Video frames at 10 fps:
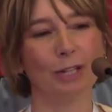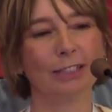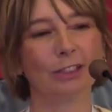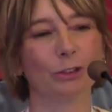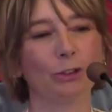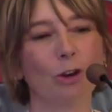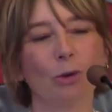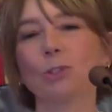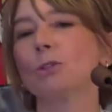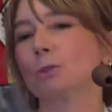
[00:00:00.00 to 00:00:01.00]
let you
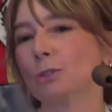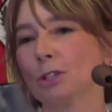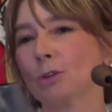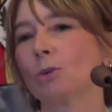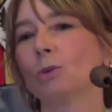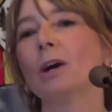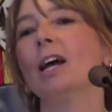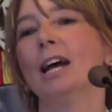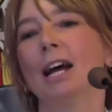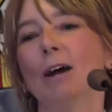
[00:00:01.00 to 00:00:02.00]
know, so
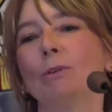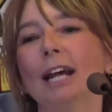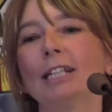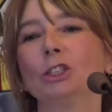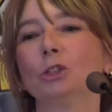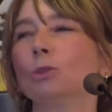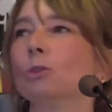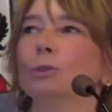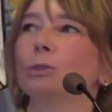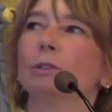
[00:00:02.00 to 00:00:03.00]
I would like
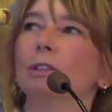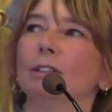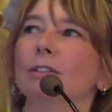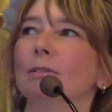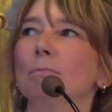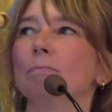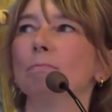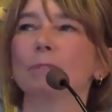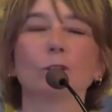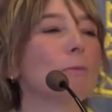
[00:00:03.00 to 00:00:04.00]
to,
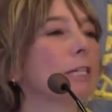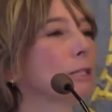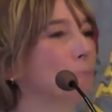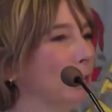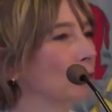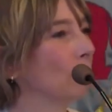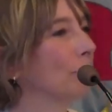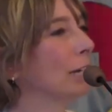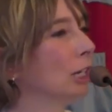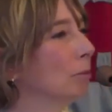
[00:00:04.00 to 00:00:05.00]
so my speech will
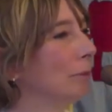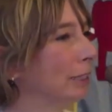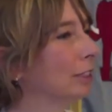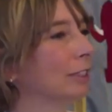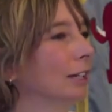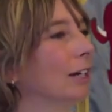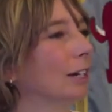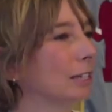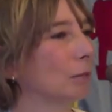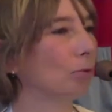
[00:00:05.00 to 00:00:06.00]
be a little bit
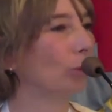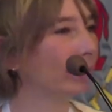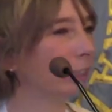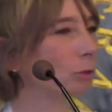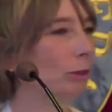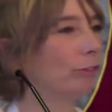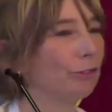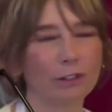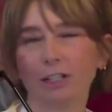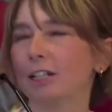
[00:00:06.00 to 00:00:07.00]
supported
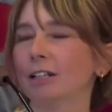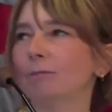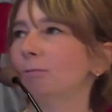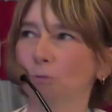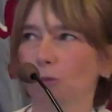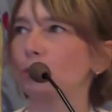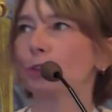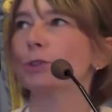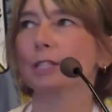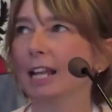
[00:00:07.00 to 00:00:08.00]
with a
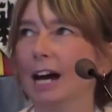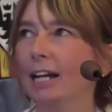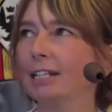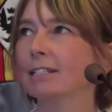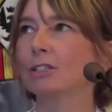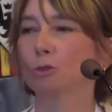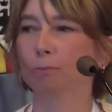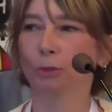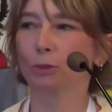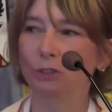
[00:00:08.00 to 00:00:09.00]
few slides to
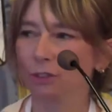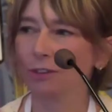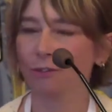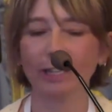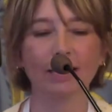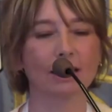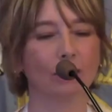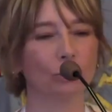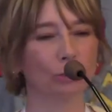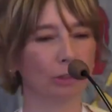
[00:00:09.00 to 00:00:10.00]
put the things
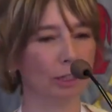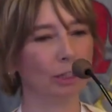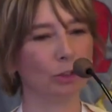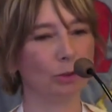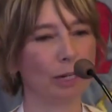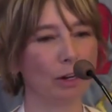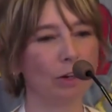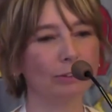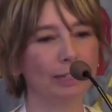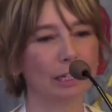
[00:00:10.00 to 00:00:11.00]
into a
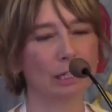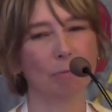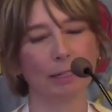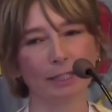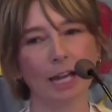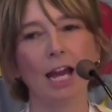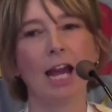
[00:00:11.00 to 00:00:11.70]
context. But